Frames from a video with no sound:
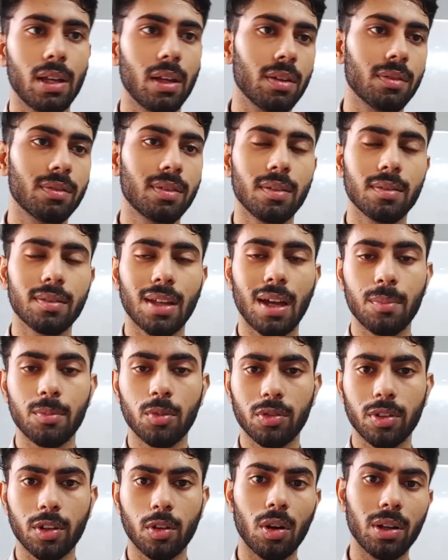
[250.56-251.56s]
Since I'm
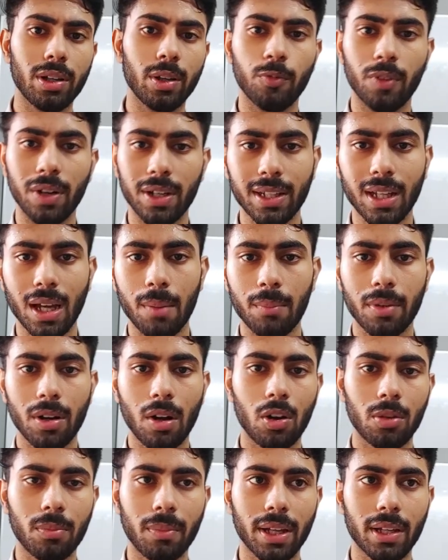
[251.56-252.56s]
using only one camera
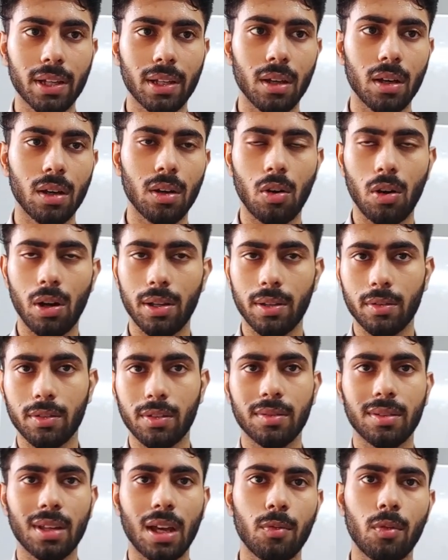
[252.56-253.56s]
on my
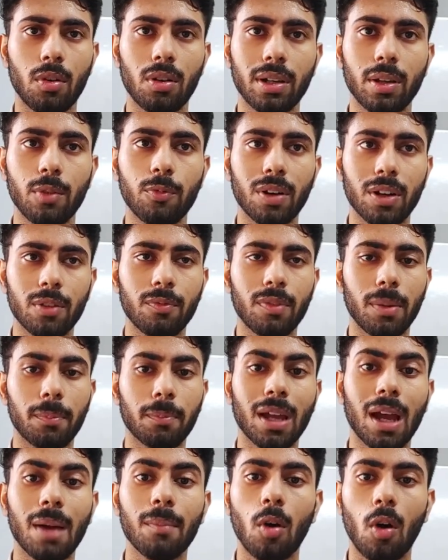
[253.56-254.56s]
since I have only one
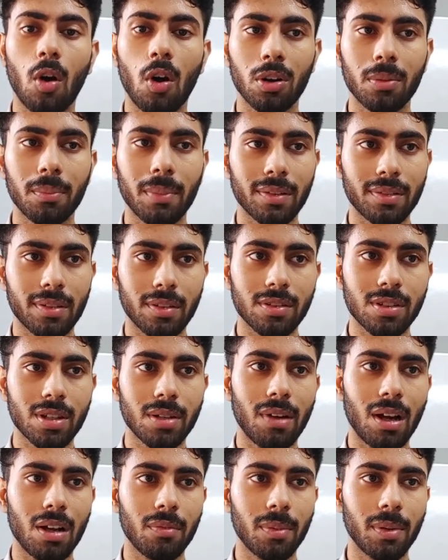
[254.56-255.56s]
webcam on my
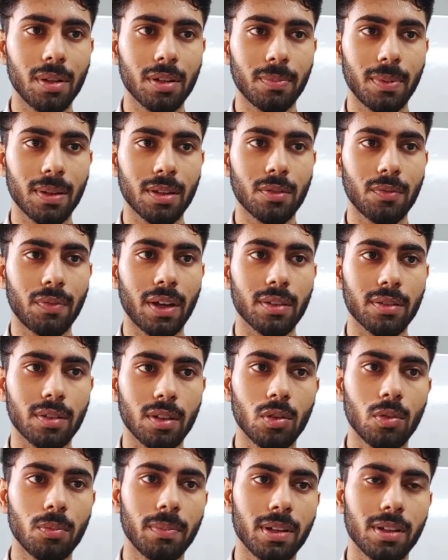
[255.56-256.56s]
system, I'll be specifying
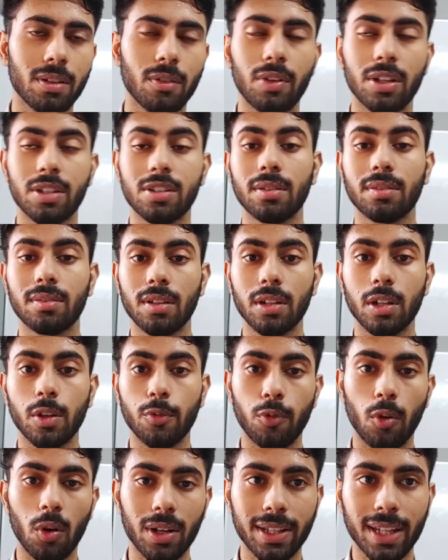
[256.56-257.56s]
0, which is the
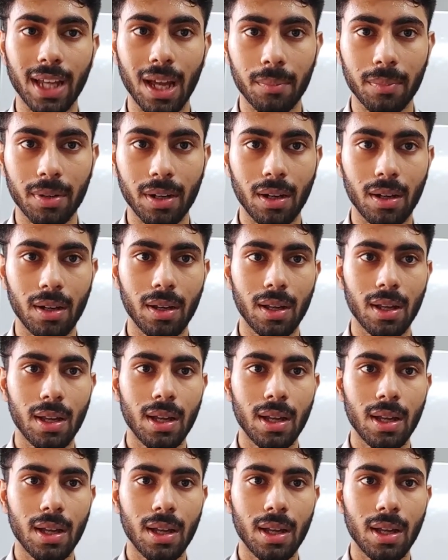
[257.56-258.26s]
default camera.